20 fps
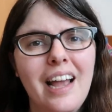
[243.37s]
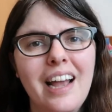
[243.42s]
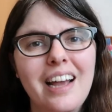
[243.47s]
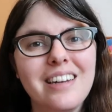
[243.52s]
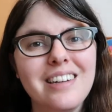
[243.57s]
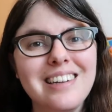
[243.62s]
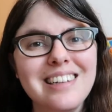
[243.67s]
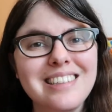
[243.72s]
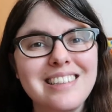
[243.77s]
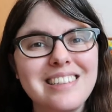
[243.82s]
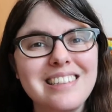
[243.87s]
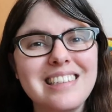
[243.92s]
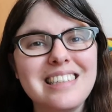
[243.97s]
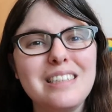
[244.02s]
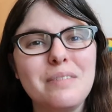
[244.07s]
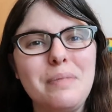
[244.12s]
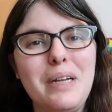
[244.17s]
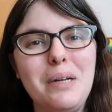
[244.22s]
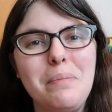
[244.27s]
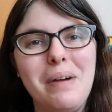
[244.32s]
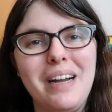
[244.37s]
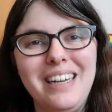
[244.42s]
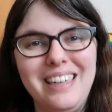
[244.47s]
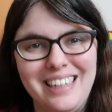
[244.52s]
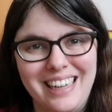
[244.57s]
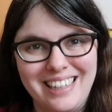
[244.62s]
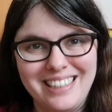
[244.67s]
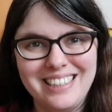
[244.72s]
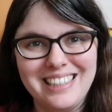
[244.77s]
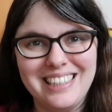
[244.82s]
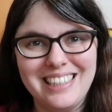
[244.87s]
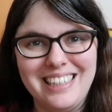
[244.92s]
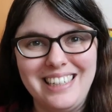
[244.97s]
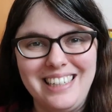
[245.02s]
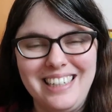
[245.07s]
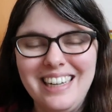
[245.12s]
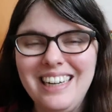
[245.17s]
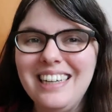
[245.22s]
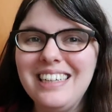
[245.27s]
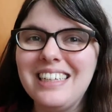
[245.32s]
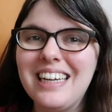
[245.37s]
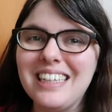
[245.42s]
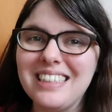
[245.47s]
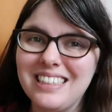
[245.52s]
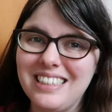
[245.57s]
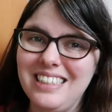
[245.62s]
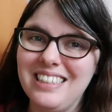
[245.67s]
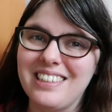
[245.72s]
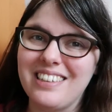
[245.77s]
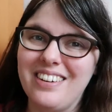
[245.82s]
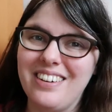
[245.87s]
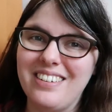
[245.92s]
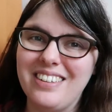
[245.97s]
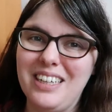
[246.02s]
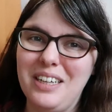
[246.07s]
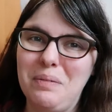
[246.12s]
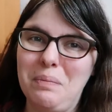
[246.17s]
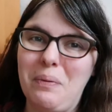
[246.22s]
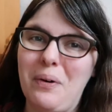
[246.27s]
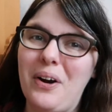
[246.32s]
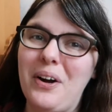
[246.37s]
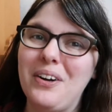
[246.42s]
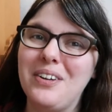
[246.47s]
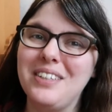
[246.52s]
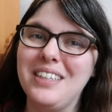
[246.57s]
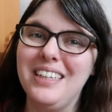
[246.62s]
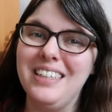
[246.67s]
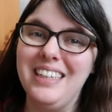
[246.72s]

And also this is made by Nestle. Nestle is currently embroiled